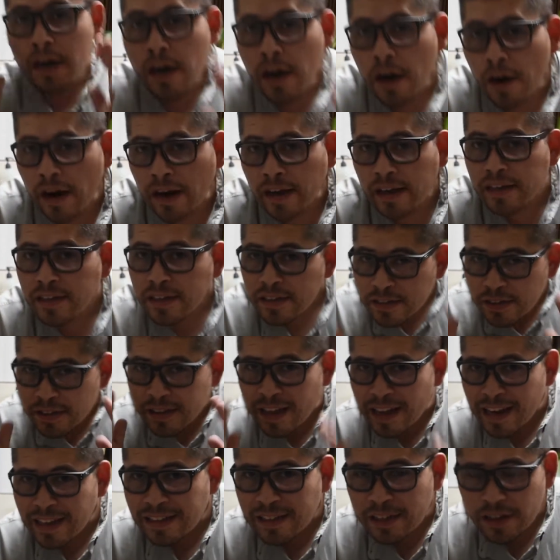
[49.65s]
Alright, so
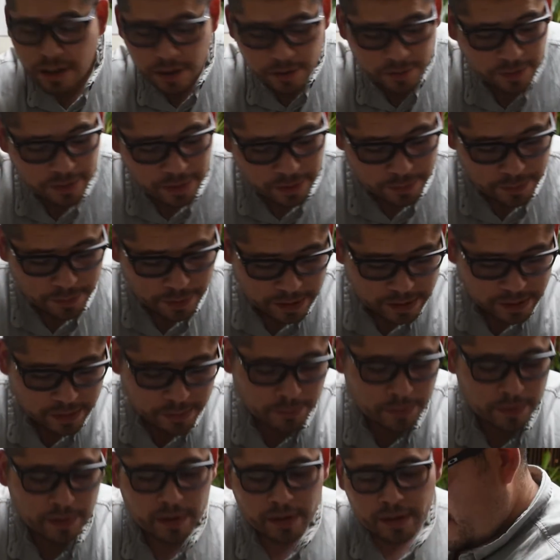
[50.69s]
now let's go over the recipe.